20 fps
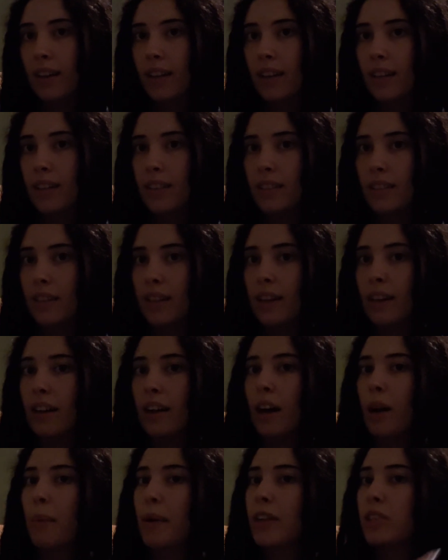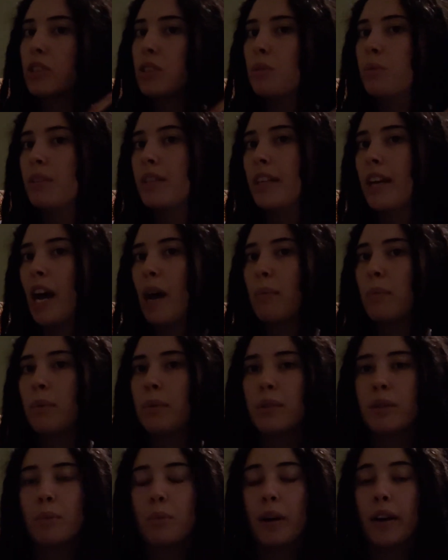And I'm actually really happy
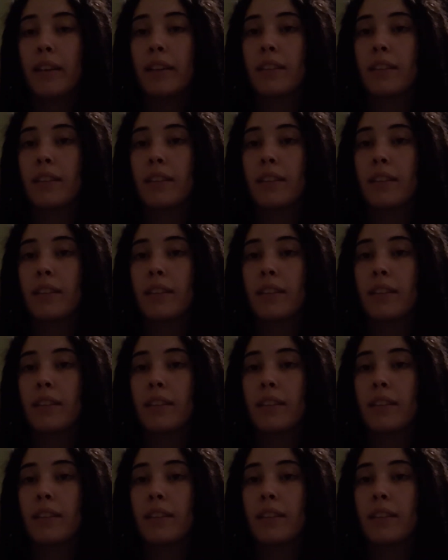with the way